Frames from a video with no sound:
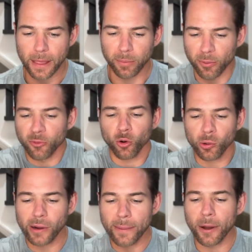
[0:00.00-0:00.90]
But
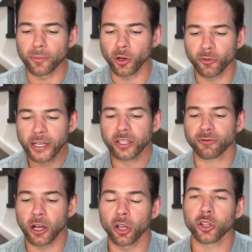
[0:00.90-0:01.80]
before we wrap up, don't forget to
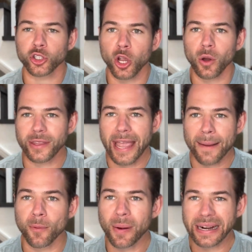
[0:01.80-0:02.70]
follow the show on the
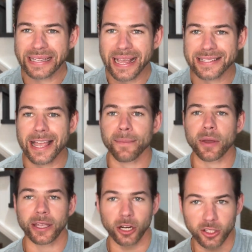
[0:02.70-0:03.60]
Apple Podcast app
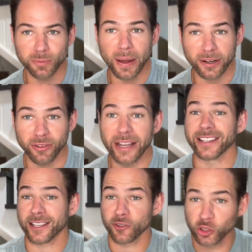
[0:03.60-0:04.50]
and on Spotify.
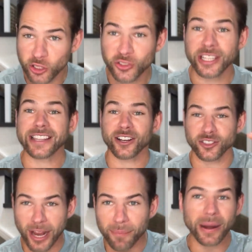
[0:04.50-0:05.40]
Like if you're listening there,
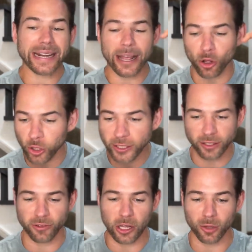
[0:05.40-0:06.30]
stop right now, click
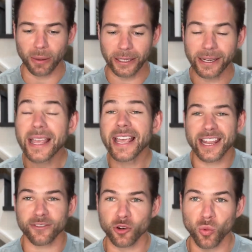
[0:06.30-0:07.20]
the follow button.
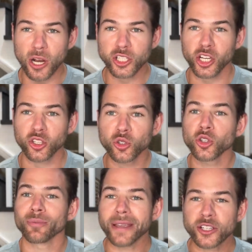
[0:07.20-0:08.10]
And if you're watching on
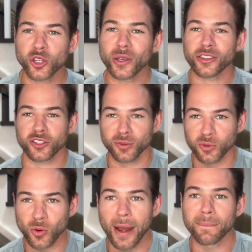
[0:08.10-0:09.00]
YouTube, make sure you hit the
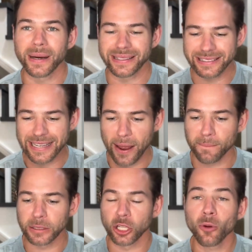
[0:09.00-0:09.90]
subscribe button
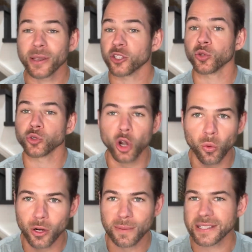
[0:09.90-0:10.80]
down below because you
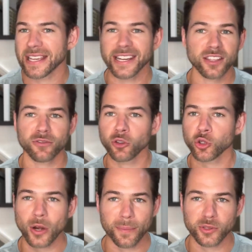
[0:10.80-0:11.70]
don't want to miss any of the
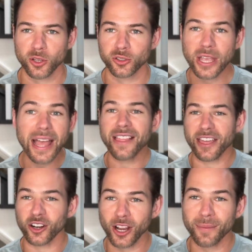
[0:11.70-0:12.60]
future episodes
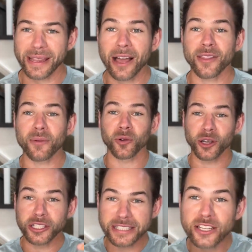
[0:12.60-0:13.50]
that are coming out that will
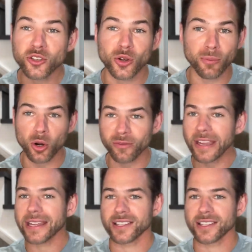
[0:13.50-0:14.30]
continue to motivate,